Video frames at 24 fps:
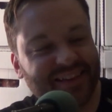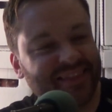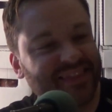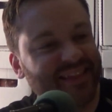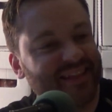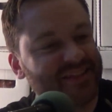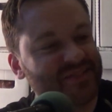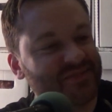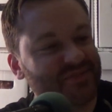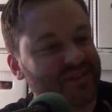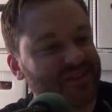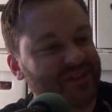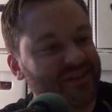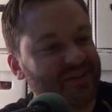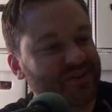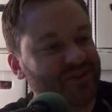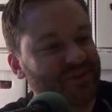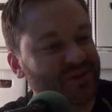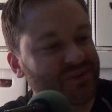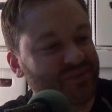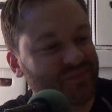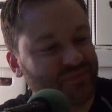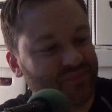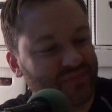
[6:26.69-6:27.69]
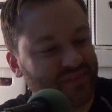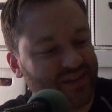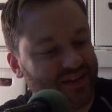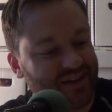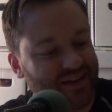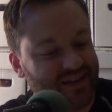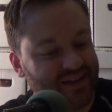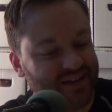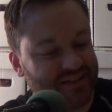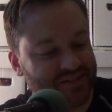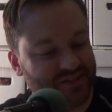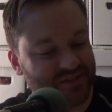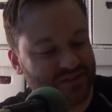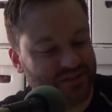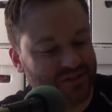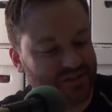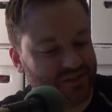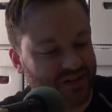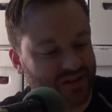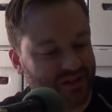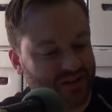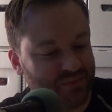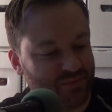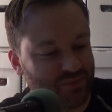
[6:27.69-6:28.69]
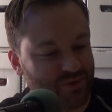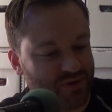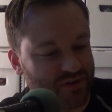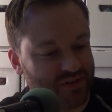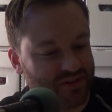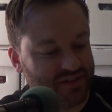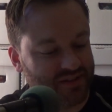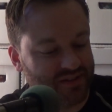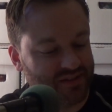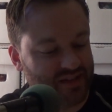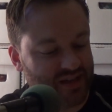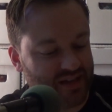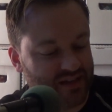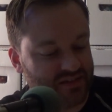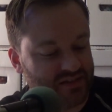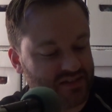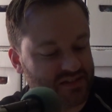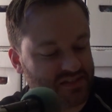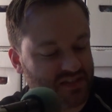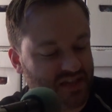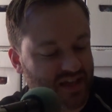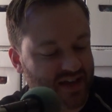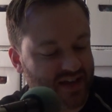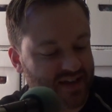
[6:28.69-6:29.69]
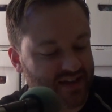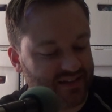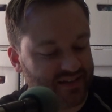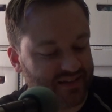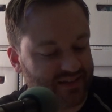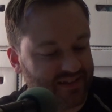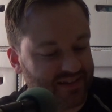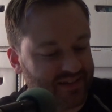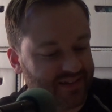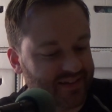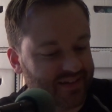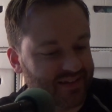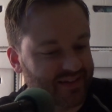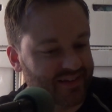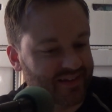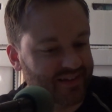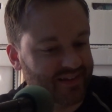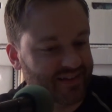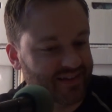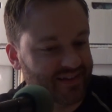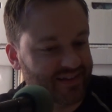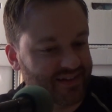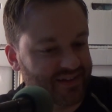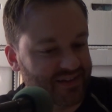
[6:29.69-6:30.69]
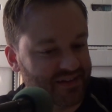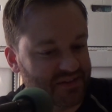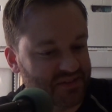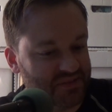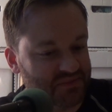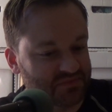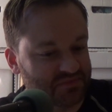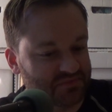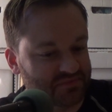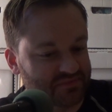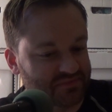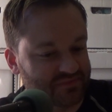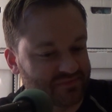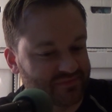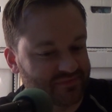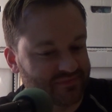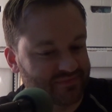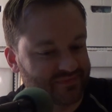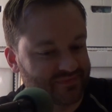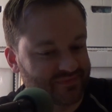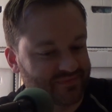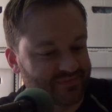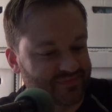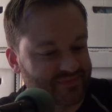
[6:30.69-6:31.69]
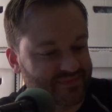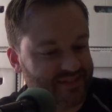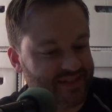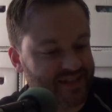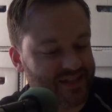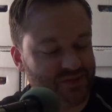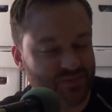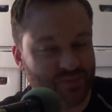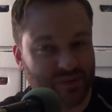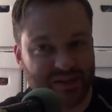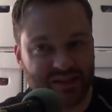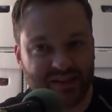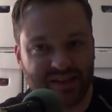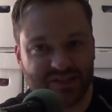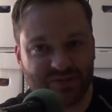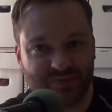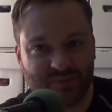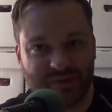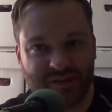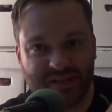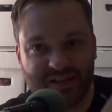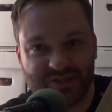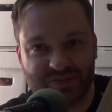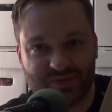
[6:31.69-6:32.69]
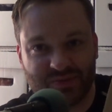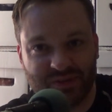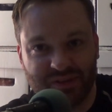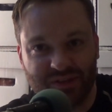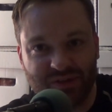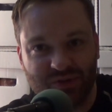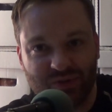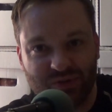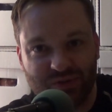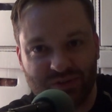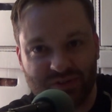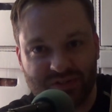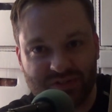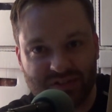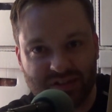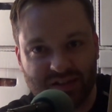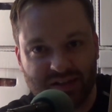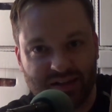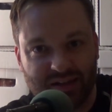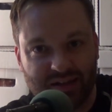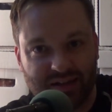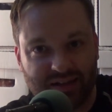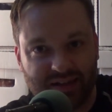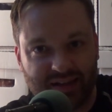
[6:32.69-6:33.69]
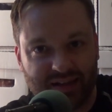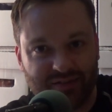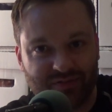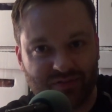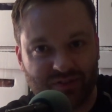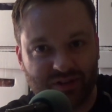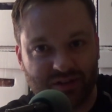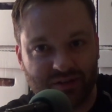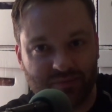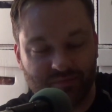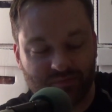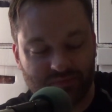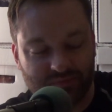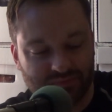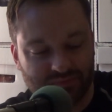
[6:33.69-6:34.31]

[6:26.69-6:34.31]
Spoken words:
that's really cool. It's a little cutting board in that design. So that's really cool. It's kind of a